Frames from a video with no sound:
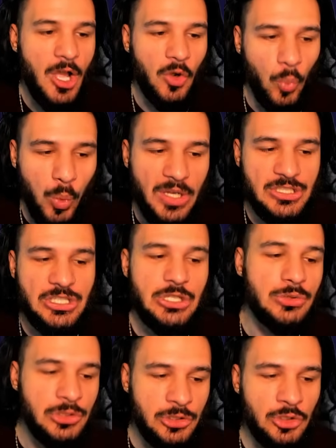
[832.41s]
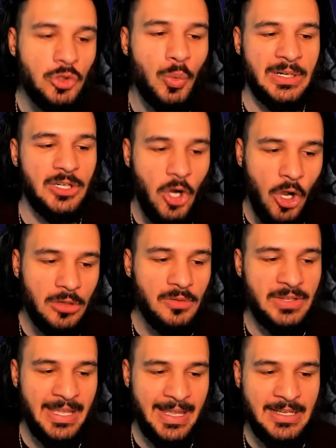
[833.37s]
what do you do when Call
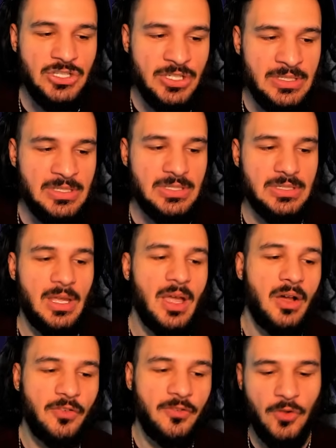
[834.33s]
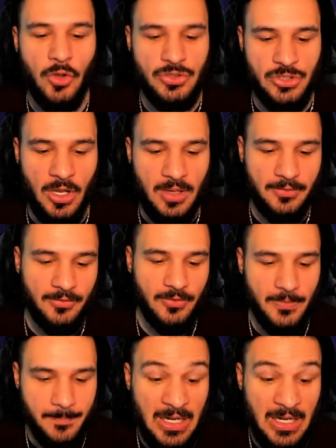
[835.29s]
of the Ancients falls off?